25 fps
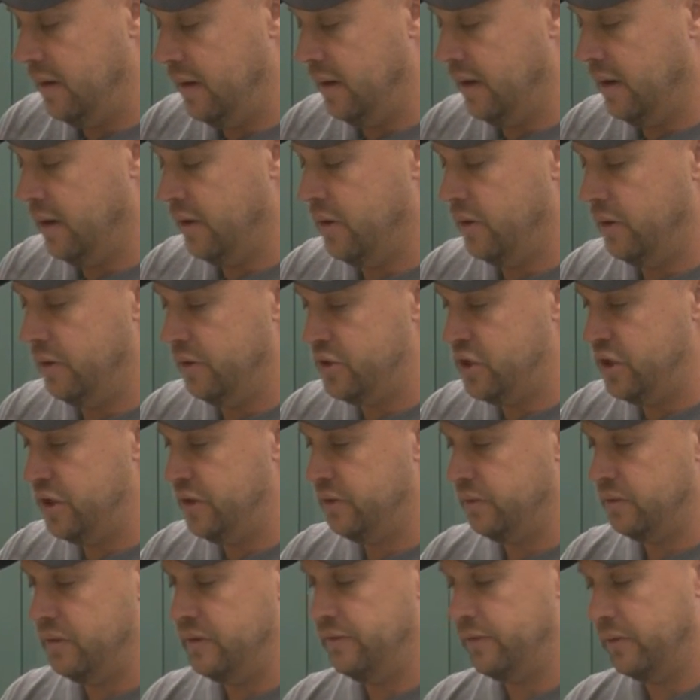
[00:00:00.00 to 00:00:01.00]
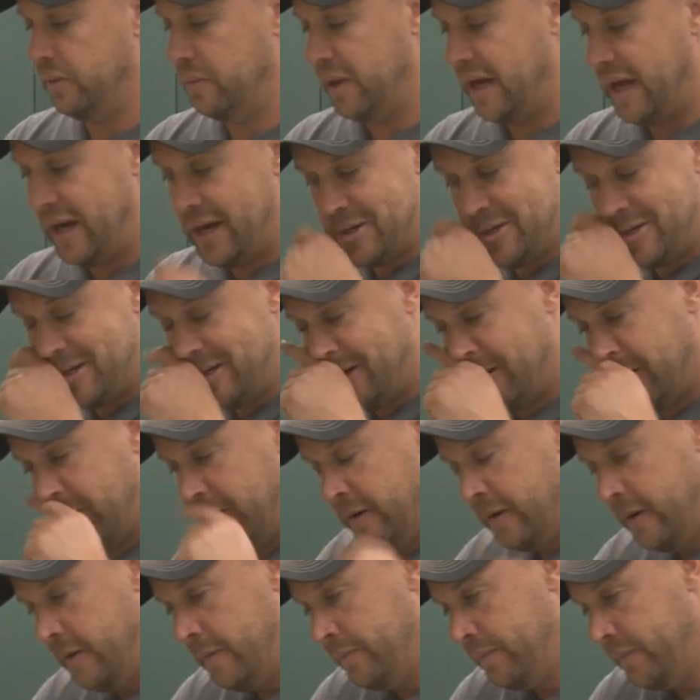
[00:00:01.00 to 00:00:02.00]
in our G3 from last
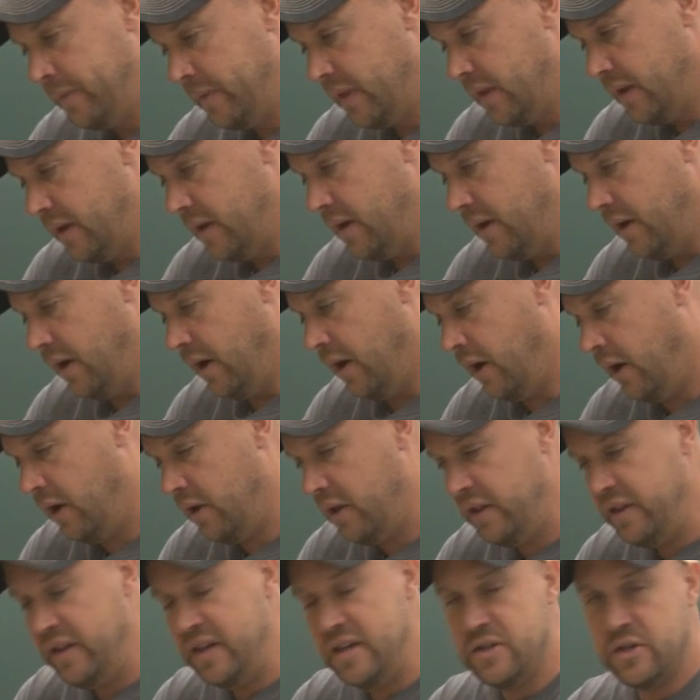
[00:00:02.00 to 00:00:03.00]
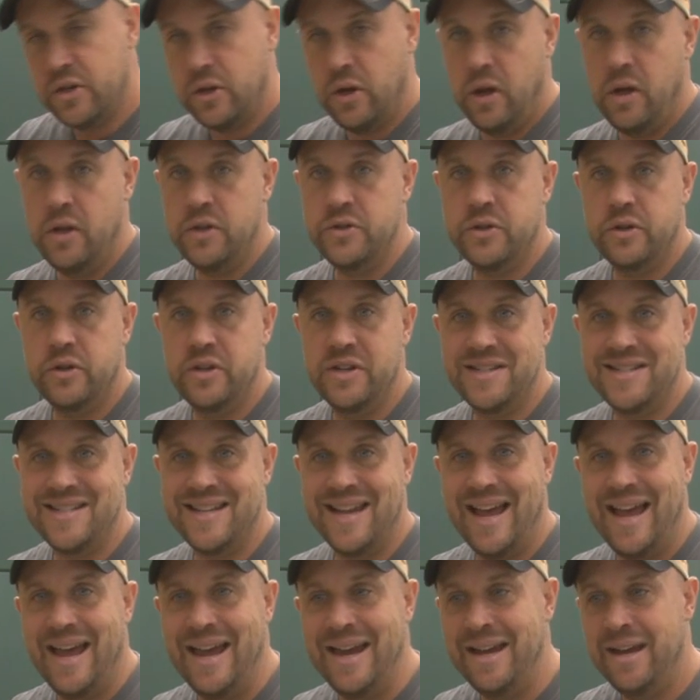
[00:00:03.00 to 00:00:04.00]
year, all of these calls are
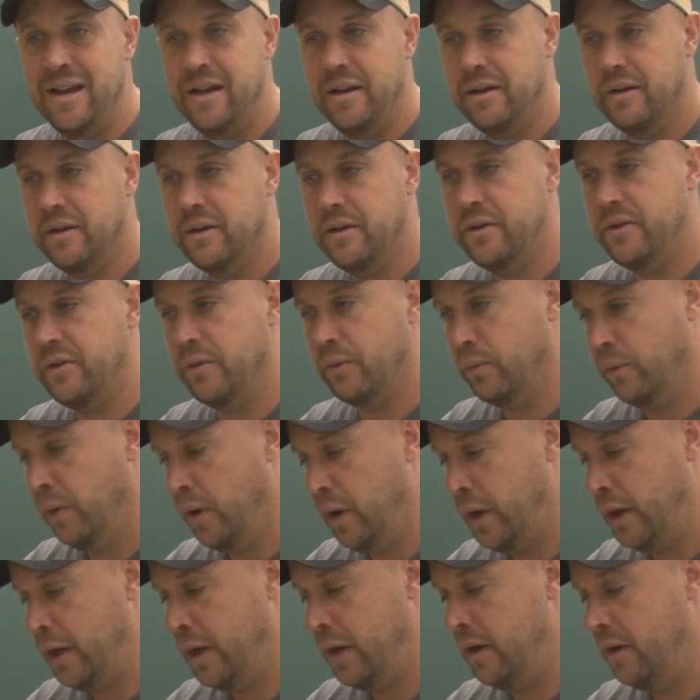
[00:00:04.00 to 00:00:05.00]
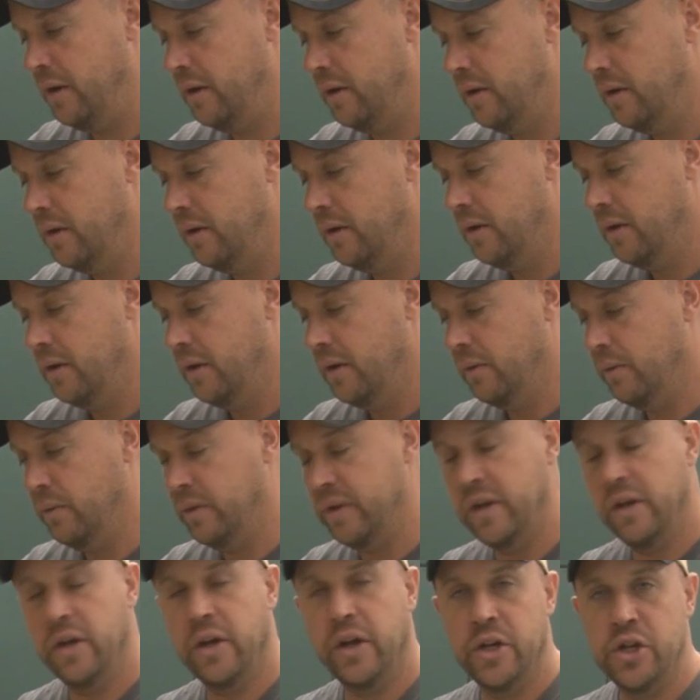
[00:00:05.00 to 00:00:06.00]
designed to run
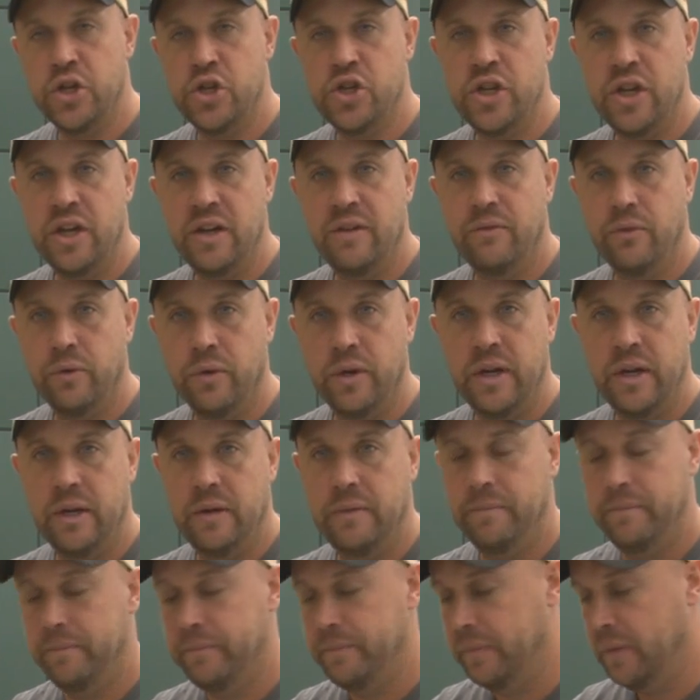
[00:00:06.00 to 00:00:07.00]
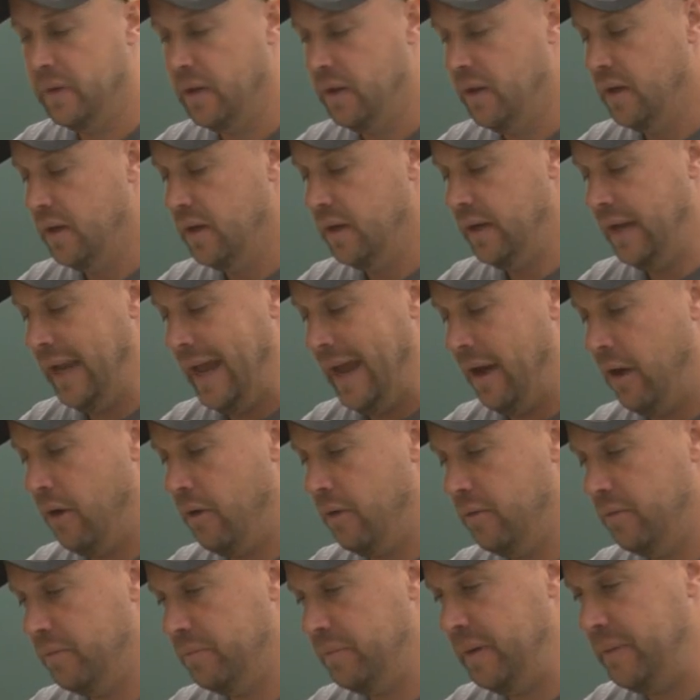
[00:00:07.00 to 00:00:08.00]
with an unshaved reed.
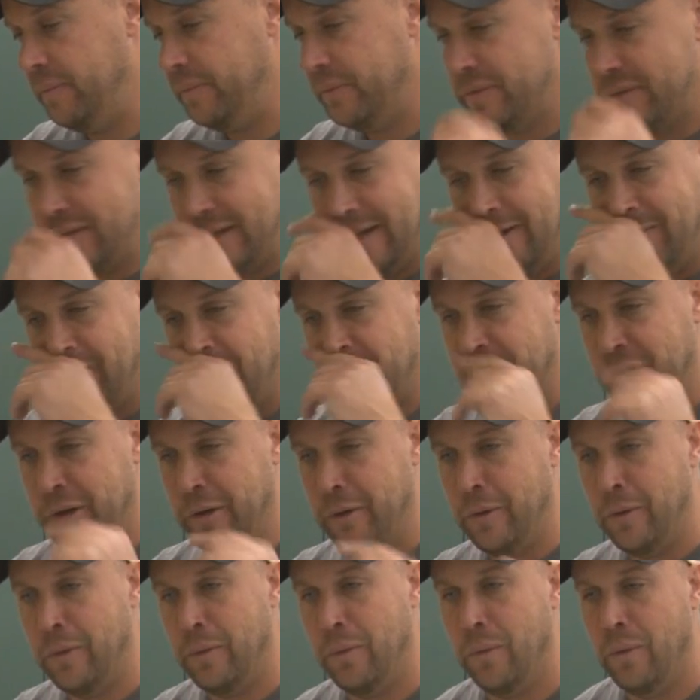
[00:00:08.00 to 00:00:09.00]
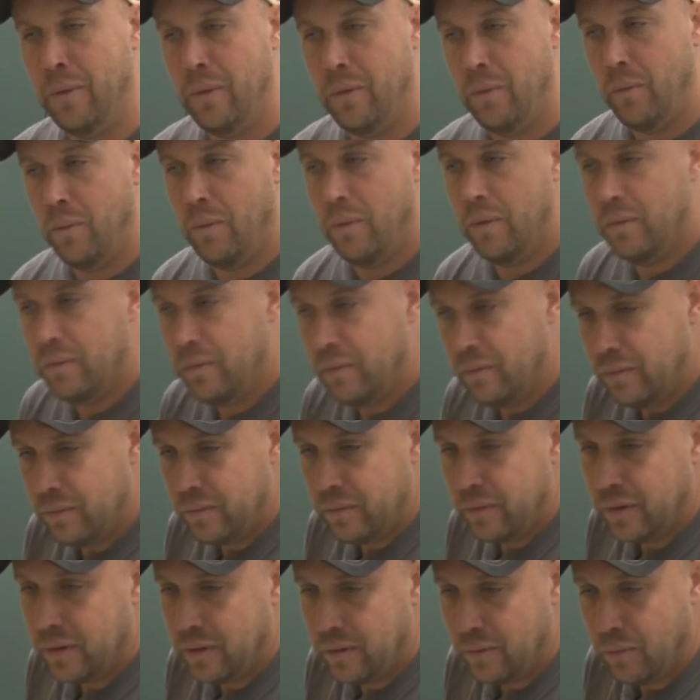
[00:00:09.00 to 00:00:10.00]
Now, people say, well, you know,
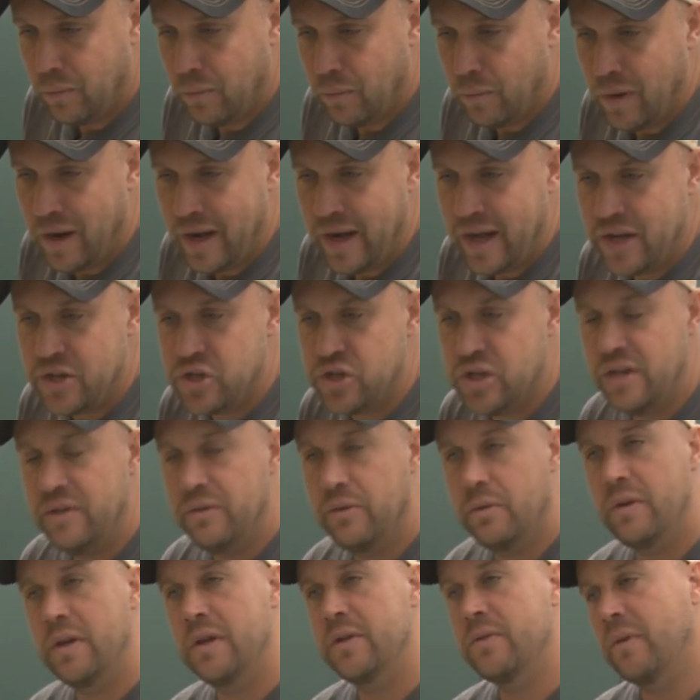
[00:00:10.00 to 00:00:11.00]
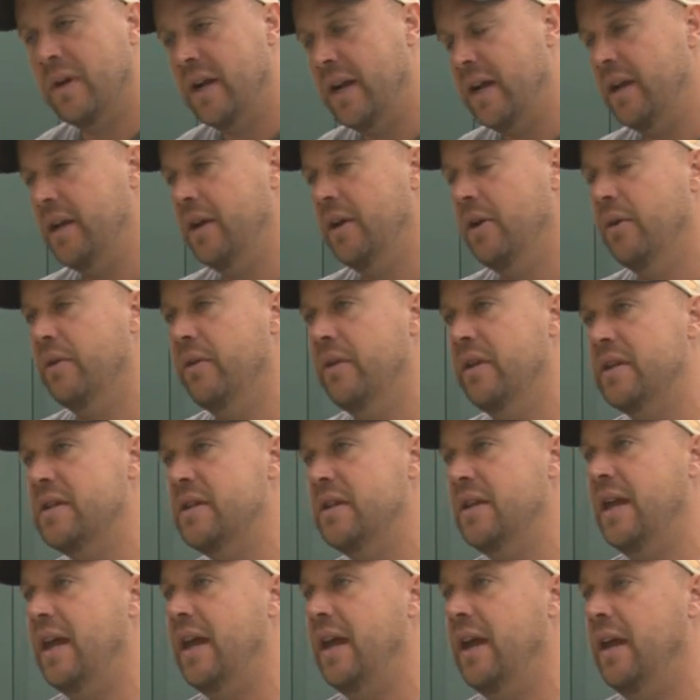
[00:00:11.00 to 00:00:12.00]
why not shave the reeds? Why not, you know,
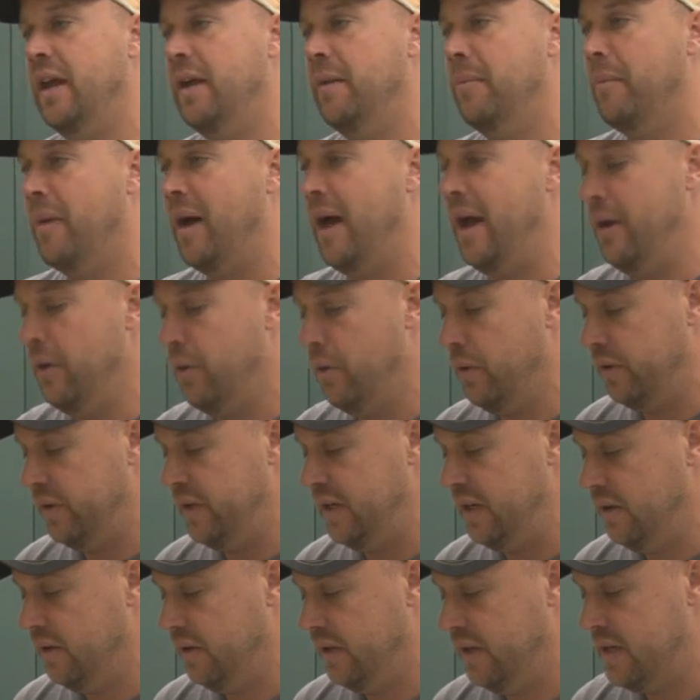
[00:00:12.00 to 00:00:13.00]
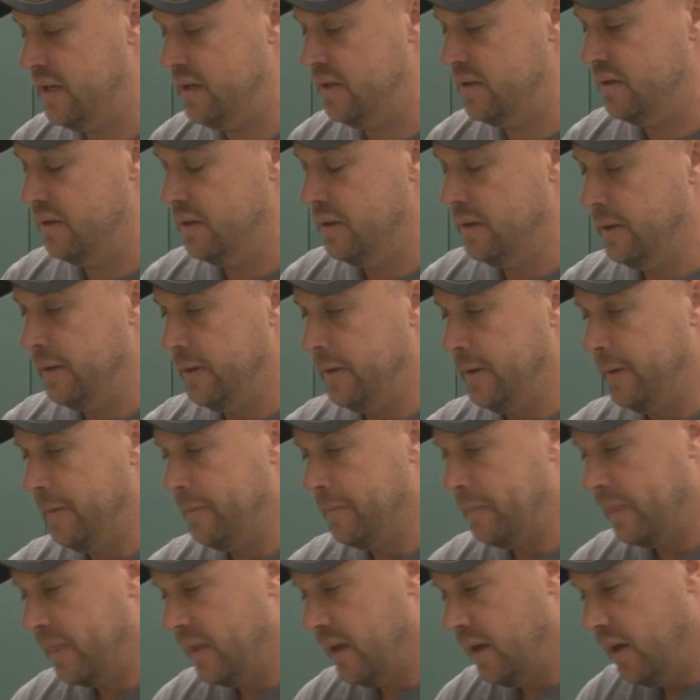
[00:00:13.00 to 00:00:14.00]
this and that? And my whole deal is,
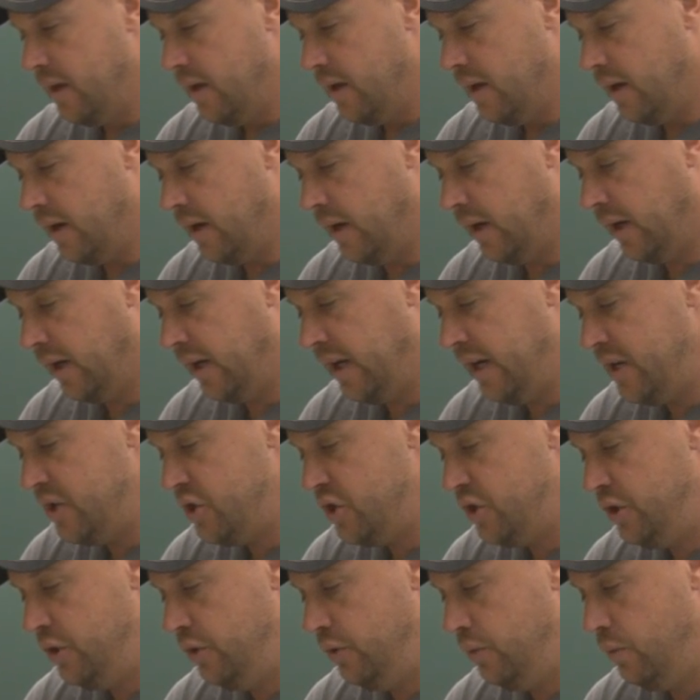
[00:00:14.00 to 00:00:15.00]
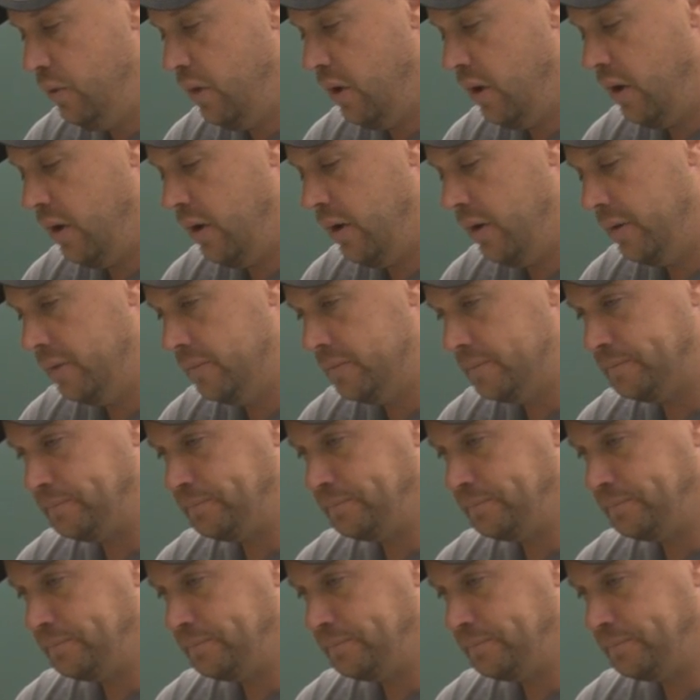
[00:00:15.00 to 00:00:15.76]
unless you are